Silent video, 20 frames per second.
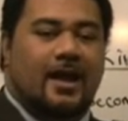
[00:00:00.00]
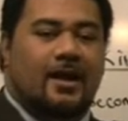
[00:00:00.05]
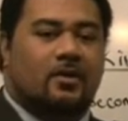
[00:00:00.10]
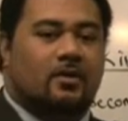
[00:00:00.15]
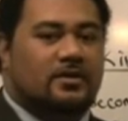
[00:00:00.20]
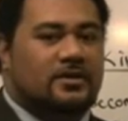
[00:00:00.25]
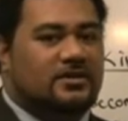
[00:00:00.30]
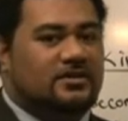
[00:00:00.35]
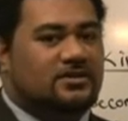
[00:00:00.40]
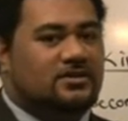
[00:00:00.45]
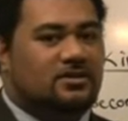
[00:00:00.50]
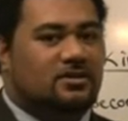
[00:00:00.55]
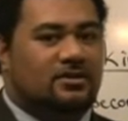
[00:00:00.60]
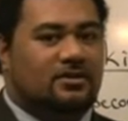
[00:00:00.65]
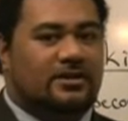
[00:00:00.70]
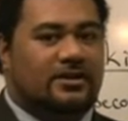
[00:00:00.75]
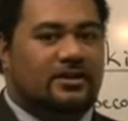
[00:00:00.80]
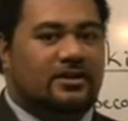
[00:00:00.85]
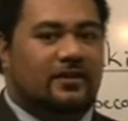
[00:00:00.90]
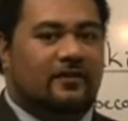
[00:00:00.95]
out is
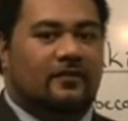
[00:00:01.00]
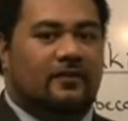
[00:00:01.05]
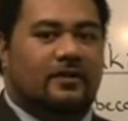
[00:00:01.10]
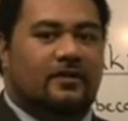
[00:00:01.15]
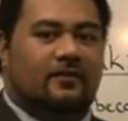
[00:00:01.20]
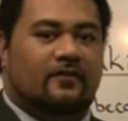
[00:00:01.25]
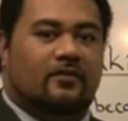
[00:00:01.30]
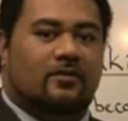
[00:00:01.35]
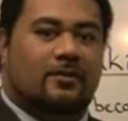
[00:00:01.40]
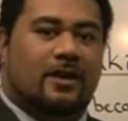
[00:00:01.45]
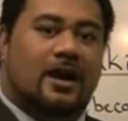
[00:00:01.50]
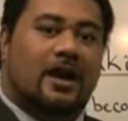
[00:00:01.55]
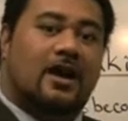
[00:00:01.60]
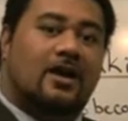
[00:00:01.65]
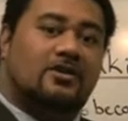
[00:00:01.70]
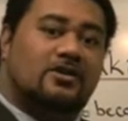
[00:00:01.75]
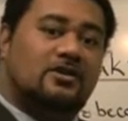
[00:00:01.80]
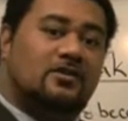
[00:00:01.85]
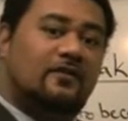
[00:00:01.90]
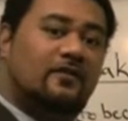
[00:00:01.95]
totally different from
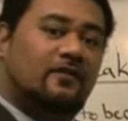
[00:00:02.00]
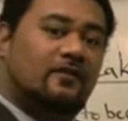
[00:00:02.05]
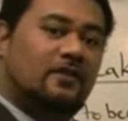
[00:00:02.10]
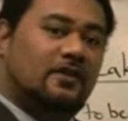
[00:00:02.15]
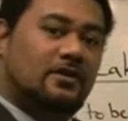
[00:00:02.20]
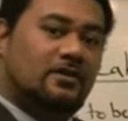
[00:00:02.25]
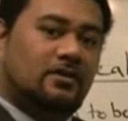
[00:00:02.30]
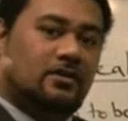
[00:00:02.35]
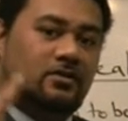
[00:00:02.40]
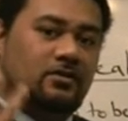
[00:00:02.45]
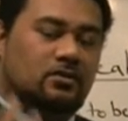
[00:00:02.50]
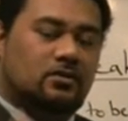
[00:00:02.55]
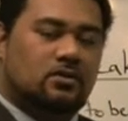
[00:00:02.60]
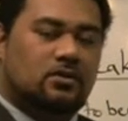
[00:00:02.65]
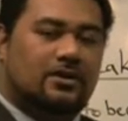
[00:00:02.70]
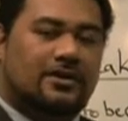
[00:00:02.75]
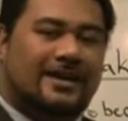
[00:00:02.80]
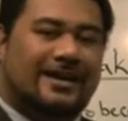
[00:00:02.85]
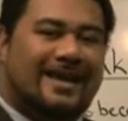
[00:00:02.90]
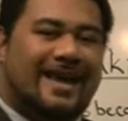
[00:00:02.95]
how you feel
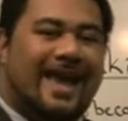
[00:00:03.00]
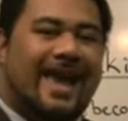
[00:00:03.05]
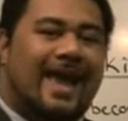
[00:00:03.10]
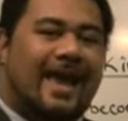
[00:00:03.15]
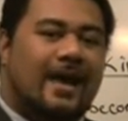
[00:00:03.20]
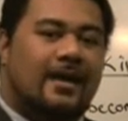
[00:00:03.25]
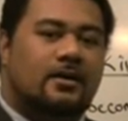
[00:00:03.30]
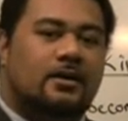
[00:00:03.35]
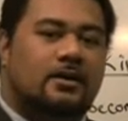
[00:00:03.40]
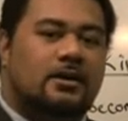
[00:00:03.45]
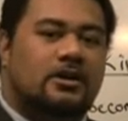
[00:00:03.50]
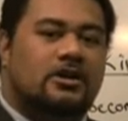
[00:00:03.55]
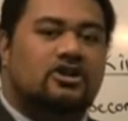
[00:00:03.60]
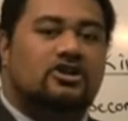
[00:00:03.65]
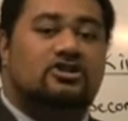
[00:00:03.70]
looking at.